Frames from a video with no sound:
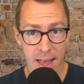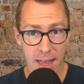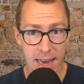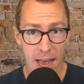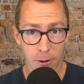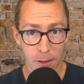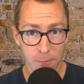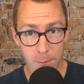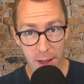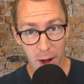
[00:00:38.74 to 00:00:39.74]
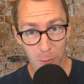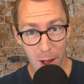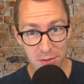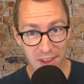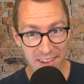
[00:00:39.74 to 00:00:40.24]
Now, if you've been on
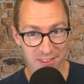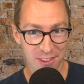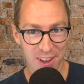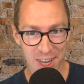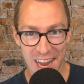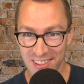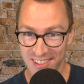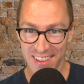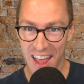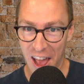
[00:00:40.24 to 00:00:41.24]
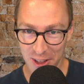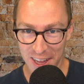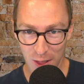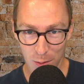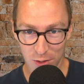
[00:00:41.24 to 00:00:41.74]
websites such as
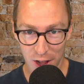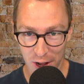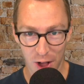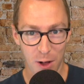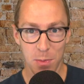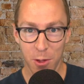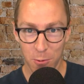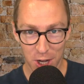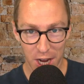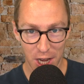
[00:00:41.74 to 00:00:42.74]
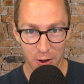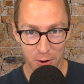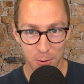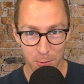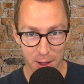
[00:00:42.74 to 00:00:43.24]
elegantthemes.com, which I
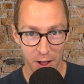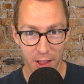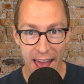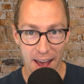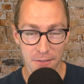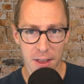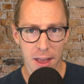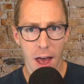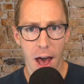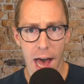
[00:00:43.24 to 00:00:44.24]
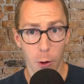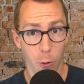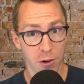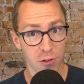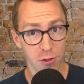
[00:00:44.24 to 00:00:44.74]
know we all have, uh,
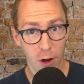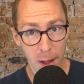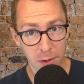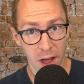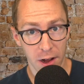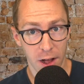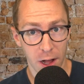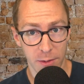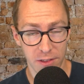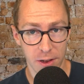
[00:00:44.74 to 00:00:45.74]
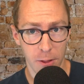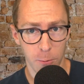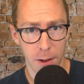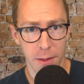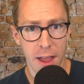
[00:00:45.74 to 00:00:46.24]
or stripe.com is another
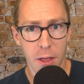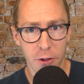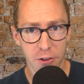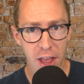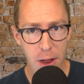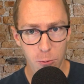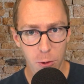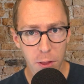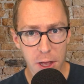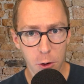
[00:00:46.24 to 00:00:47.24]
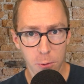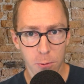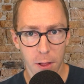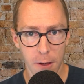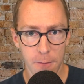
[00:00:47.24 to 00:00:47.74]
one, there's a really
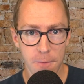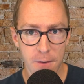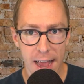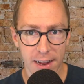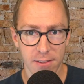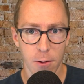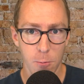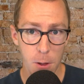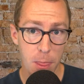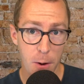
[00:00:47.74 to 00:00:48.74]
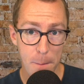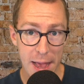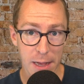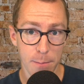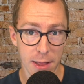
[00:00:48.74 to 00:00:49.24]
cool effect with their
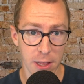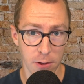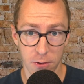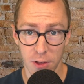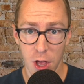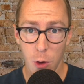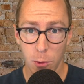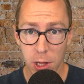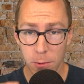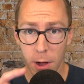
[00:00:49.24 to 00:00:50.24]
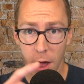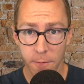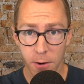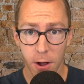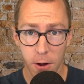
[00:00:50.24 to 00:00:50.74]
mega menus. When you
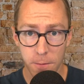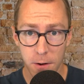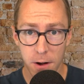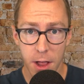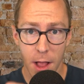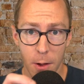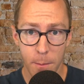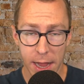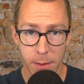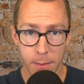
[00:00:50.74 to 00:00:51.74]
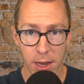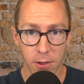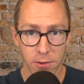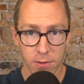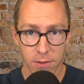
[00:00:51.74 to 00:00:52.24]
hover over their mega
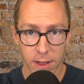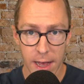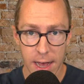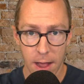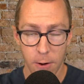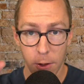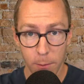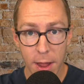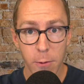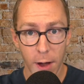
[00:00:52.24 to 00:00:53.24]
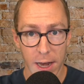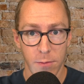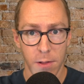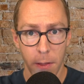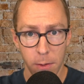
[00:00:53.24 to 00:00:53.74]
menus uh, or their menu
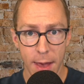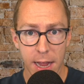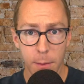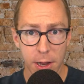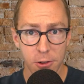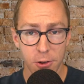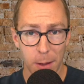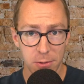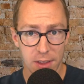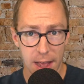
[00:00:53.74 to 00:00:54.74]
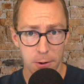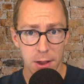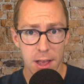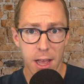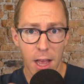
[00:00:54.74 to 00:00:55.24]
items, and then the mega menu drops down,
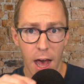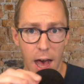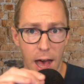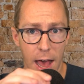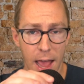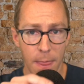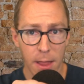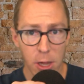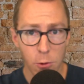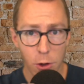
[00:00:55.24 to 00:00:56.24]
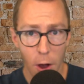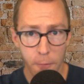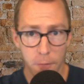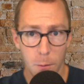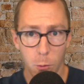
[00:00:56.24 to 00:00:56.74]
uh, and then you go
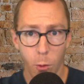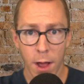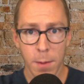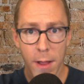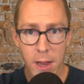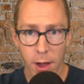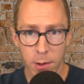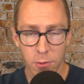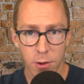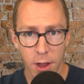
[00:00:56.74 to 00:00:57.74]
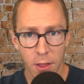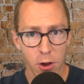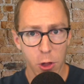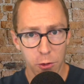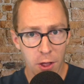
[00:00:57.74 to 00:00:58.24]
from one menu item to another,
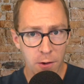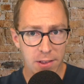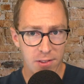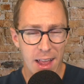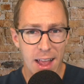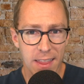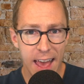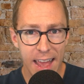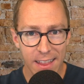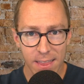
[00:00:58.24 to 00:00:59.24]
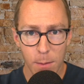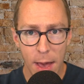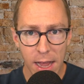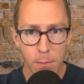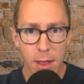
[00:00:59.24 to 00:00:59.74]
you'll notice that the
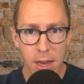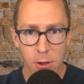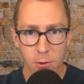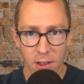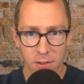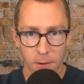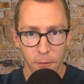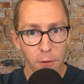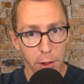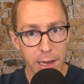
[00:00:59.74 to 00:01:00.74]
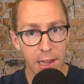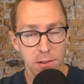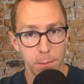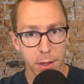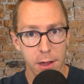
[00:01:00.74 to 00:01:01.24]
mega menu doesn't fully
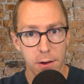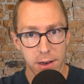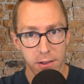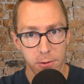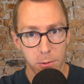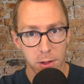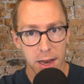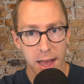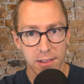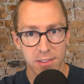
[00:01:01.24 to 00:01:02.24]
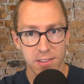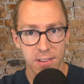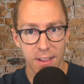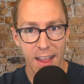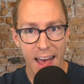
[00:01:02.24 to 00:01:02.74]
disappear. It does a really nice
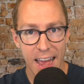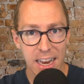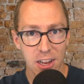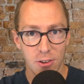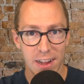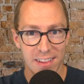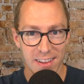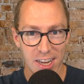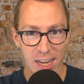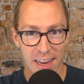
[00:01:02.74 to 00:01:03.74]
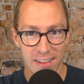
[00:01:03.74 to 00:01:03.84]
slide transition.